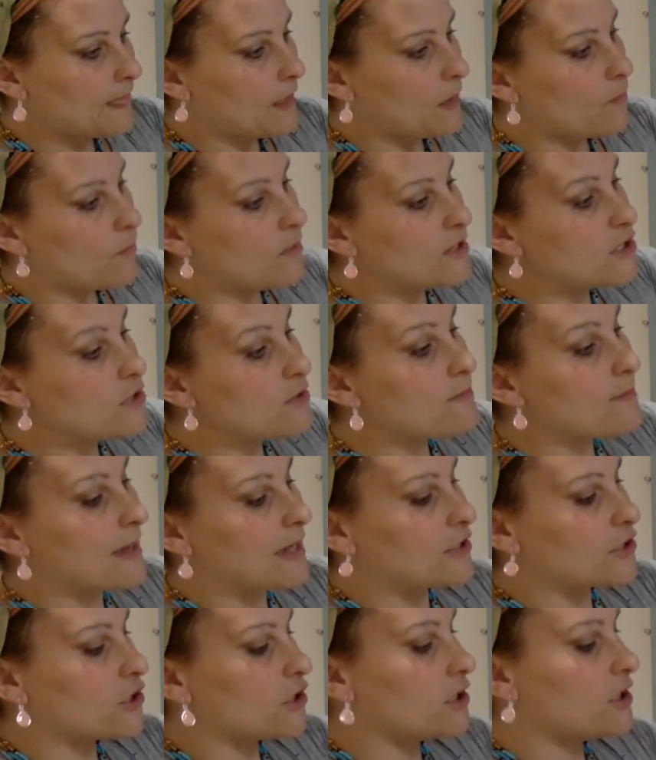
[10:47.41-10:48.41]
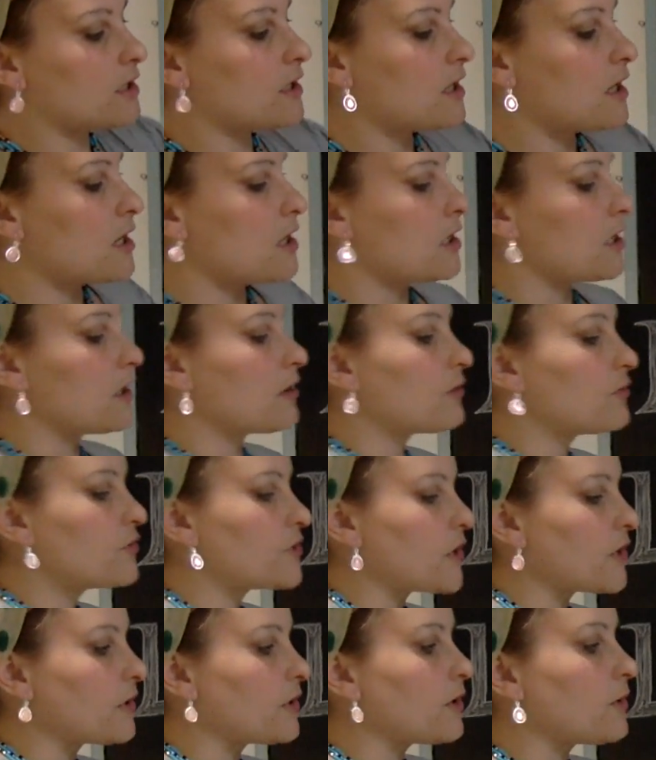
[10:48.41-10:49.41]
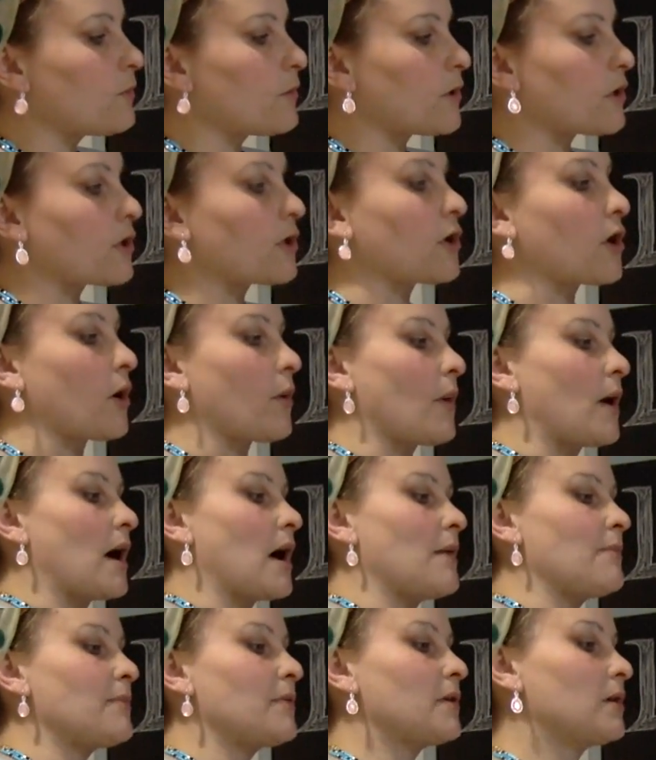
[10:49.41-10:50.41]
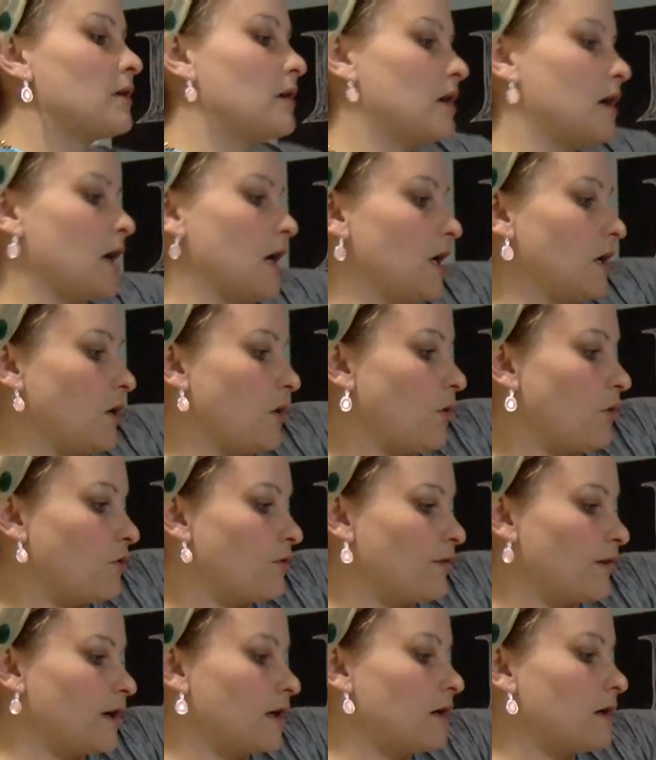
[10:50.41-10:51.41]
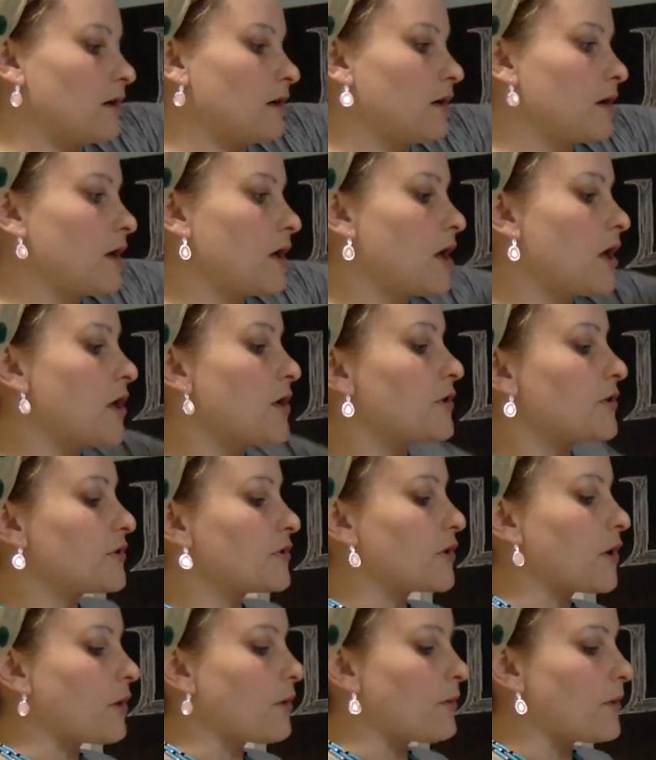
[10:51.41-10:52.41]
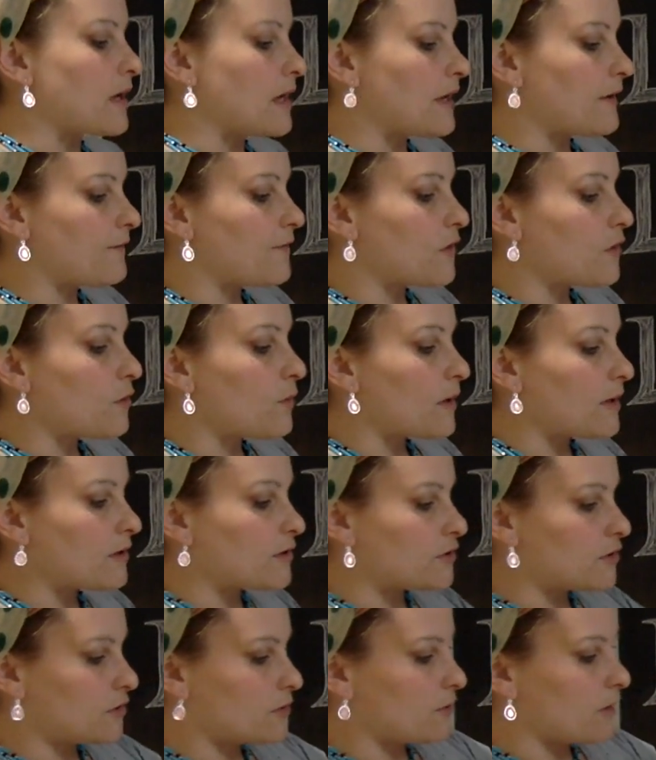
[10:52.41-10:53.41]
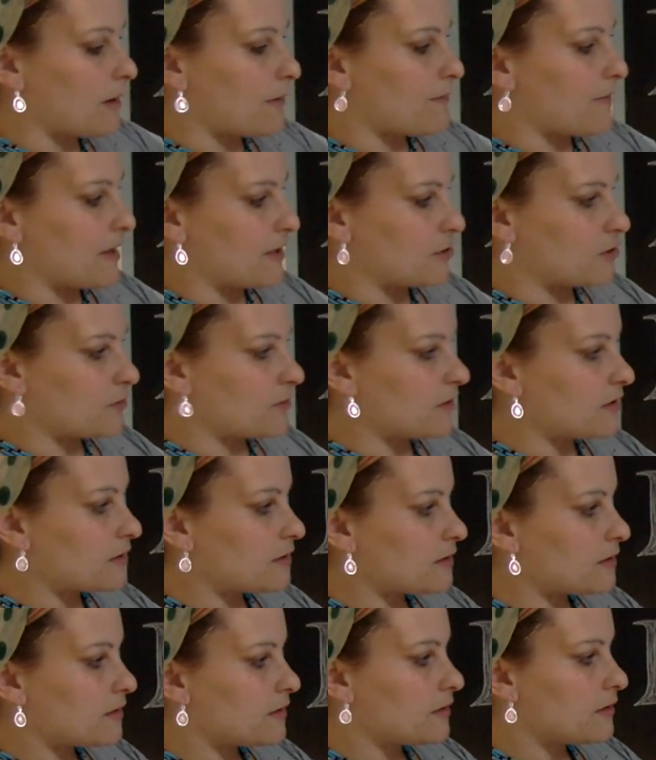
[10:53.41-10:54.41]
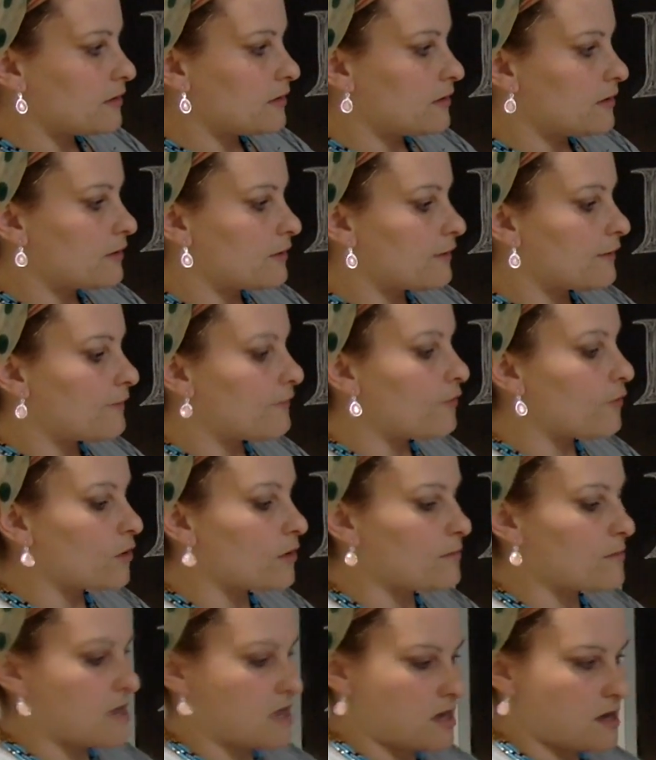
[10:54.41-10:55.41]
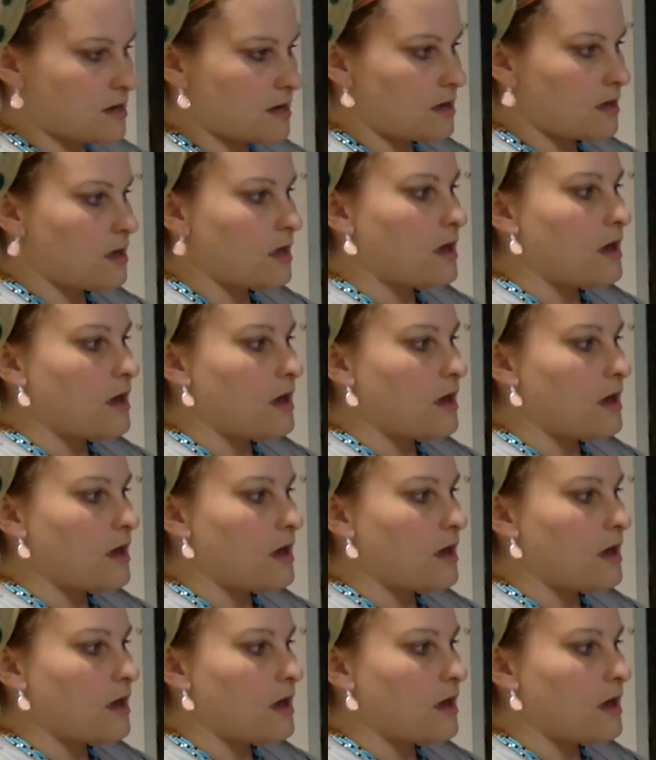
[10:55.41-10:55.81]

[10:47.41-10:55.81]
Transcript: when you measure, you know, generally we're gonna go up and over. So if you want to do a measurement for me,